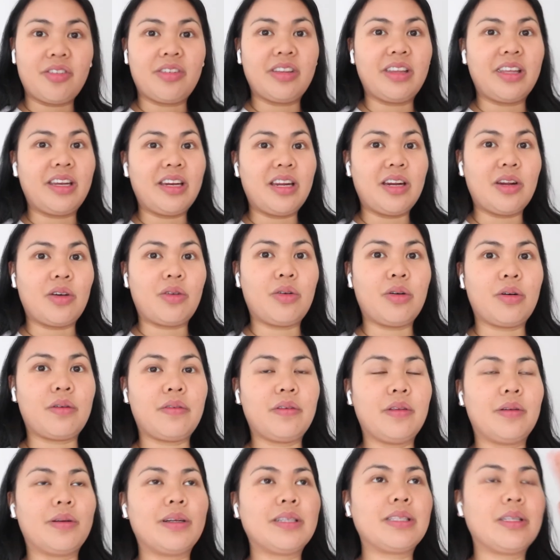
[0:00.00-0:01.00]
really need to cook
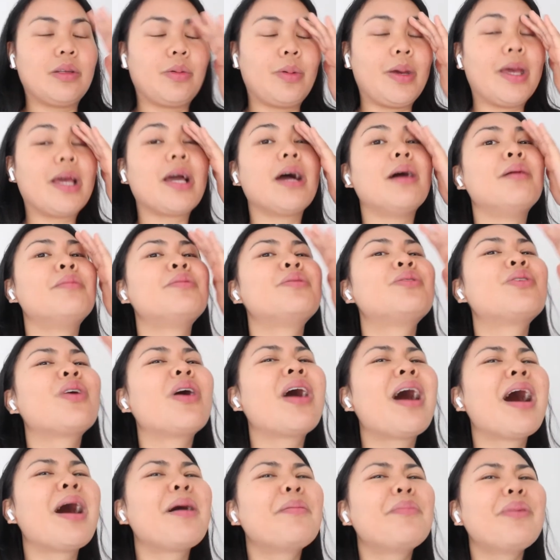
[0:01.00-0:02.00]
for the rest of the week. I'm so
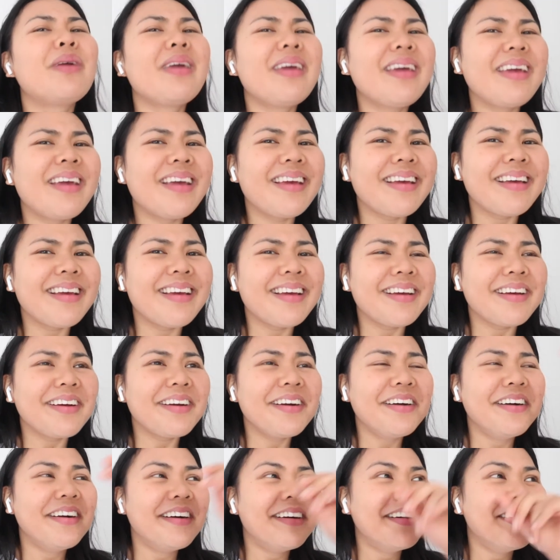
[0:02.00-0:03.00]
happy.
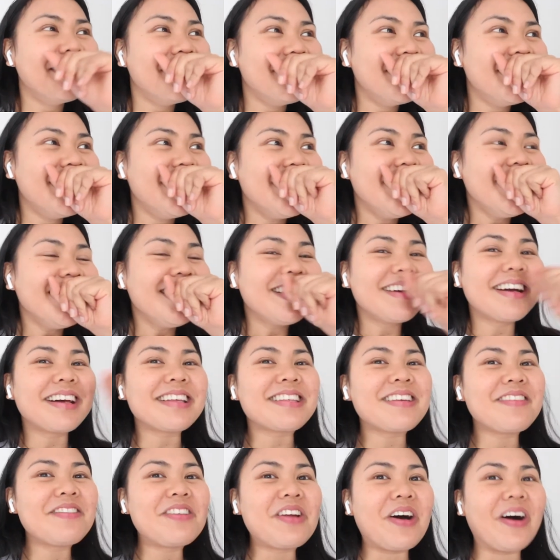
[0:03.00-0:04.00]
You guys
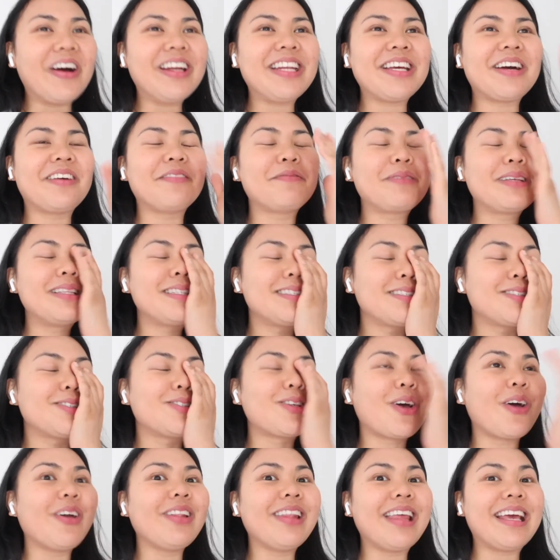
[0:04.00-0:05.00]
have no idea, I've been
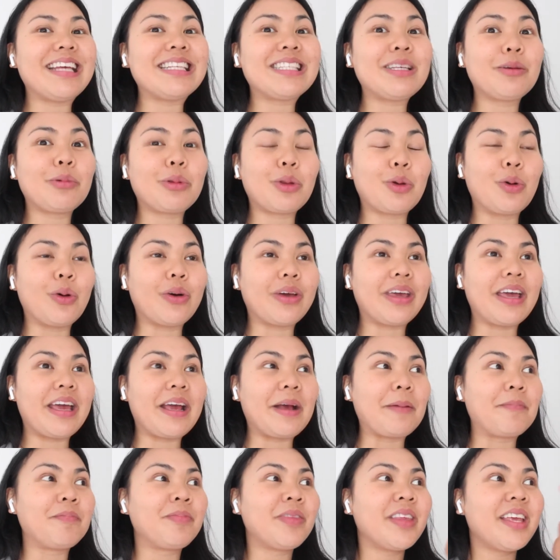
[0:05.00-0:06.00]
so lazy with
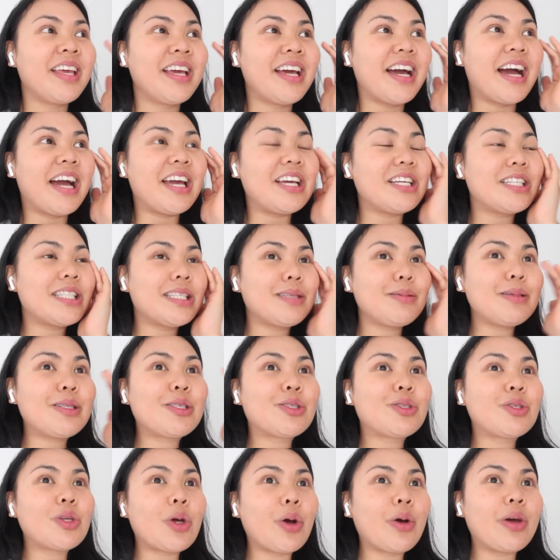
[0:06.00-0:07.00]
cooking. I used to be
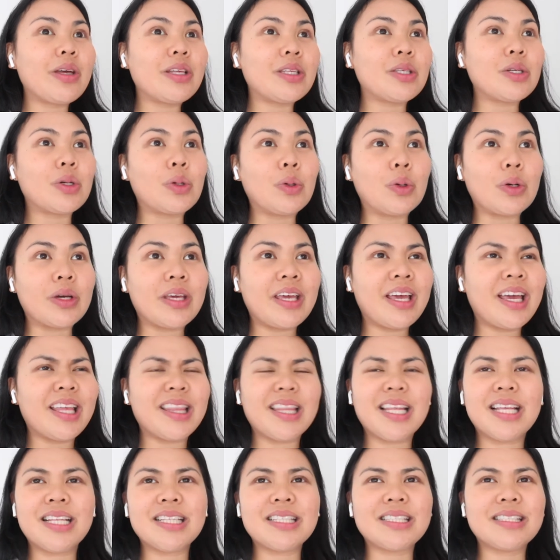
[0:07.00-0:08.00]
so into cooking, and
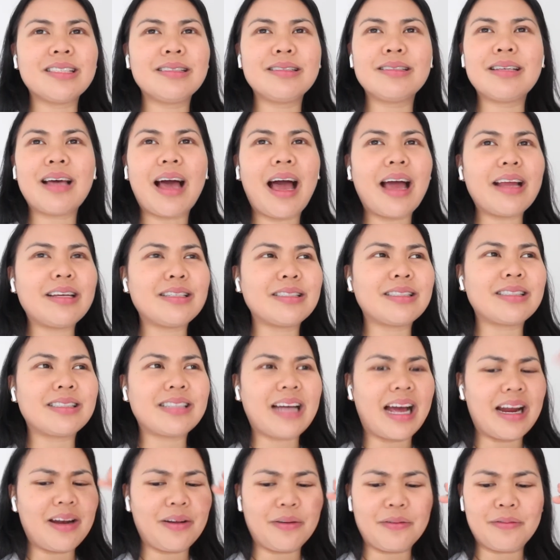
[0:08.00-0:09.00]
then I just
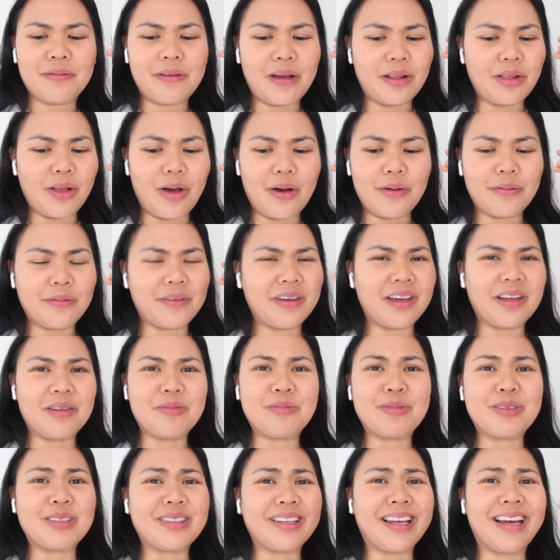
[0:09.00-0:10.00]
kind of fell off and
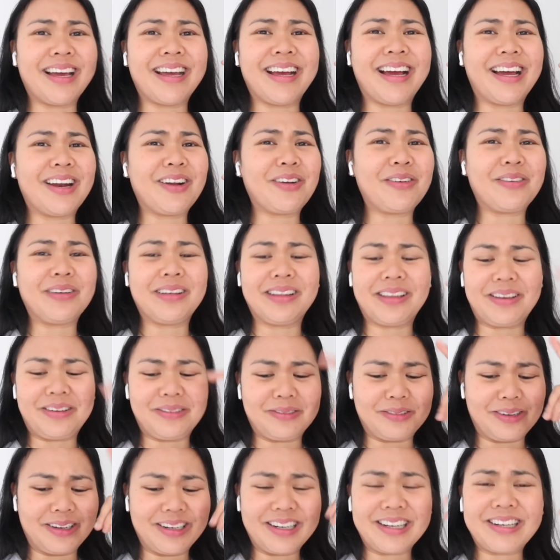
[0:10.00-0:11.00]
was like, I don't really
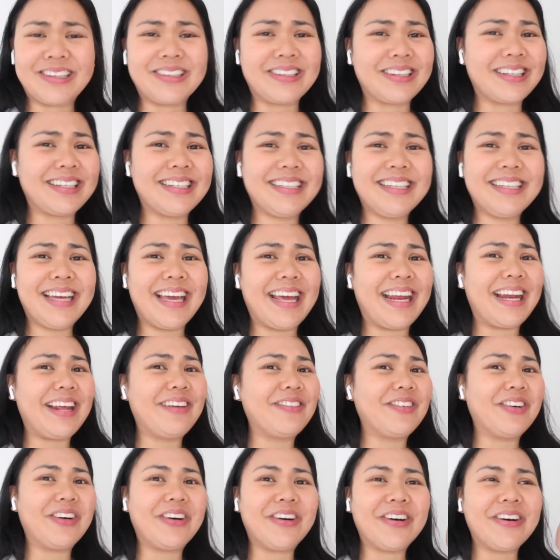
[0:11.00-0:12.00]
want to cook
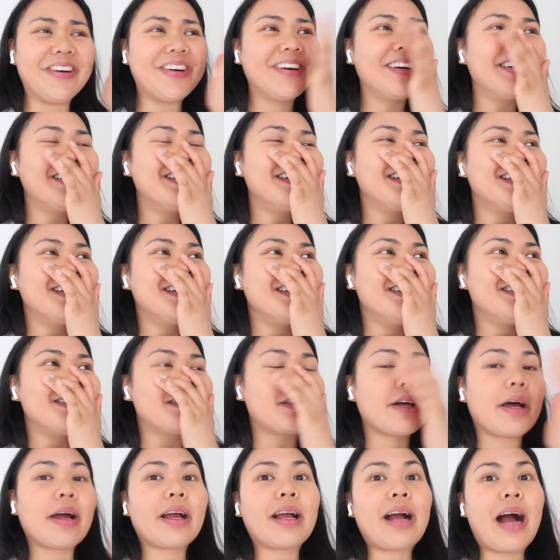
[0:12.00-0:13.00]
anymore.
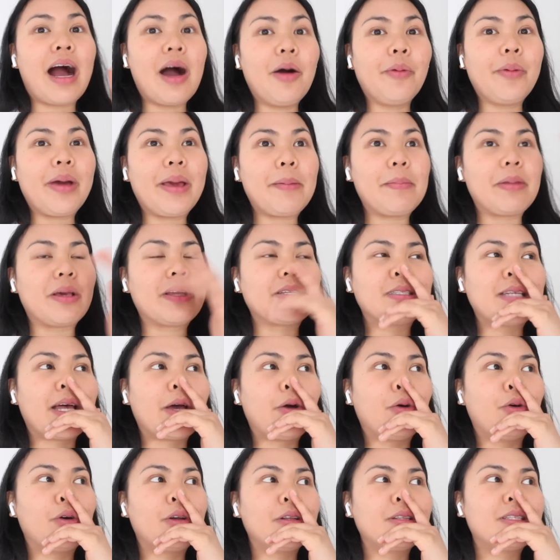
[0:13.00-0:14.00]
So I can't wait, because I
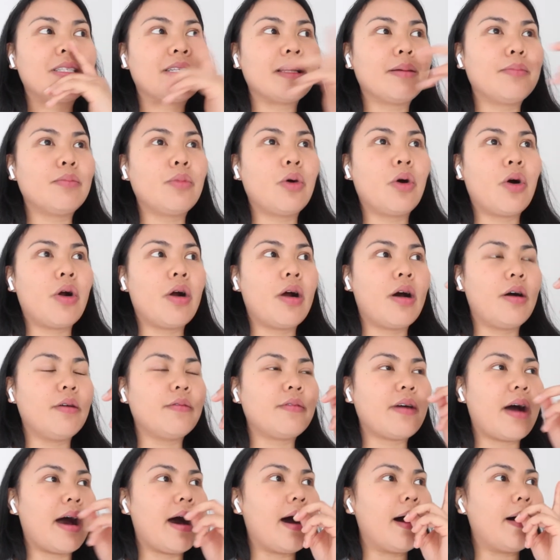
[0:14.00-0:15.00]
ordered some more
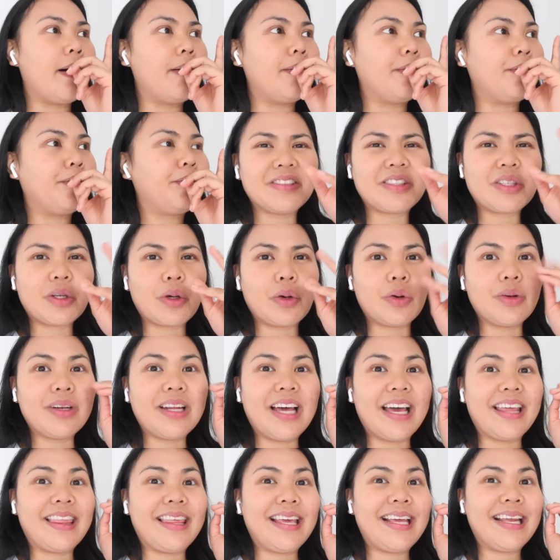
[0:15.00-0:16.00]
of, um, what's it called?
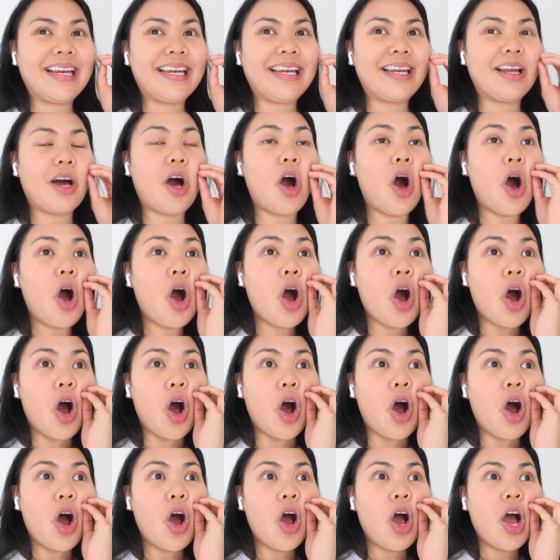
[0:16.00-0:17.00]
I think,
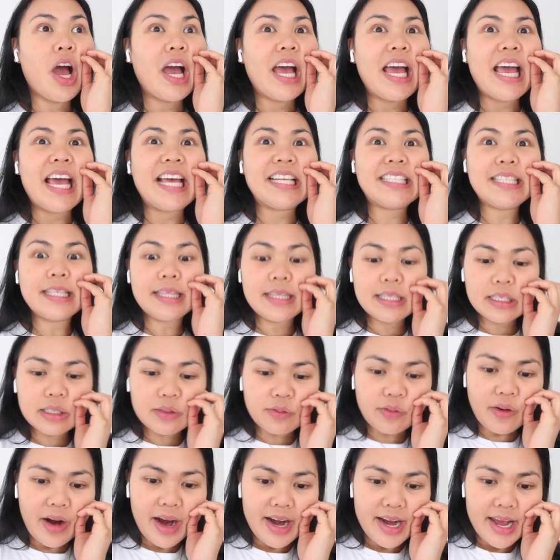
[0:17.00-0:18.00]
oh, is it this
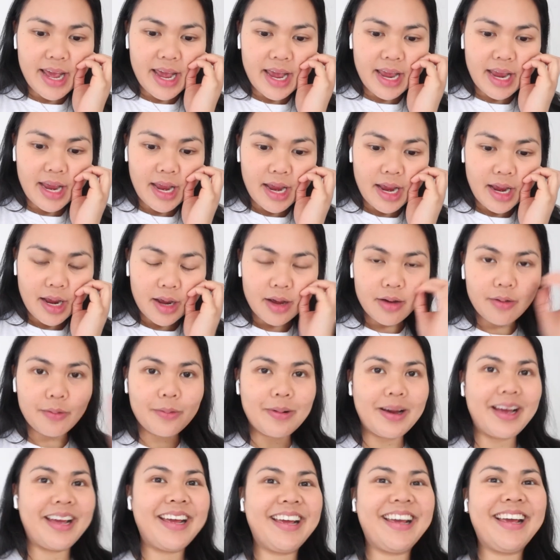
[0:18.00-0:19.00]
Friday?
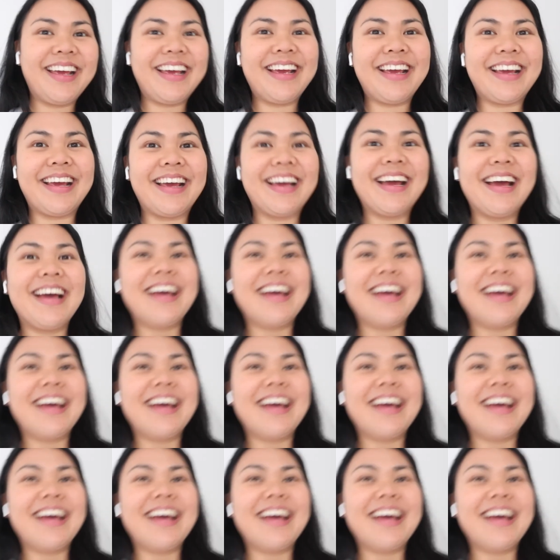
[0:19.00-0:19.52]
Wait.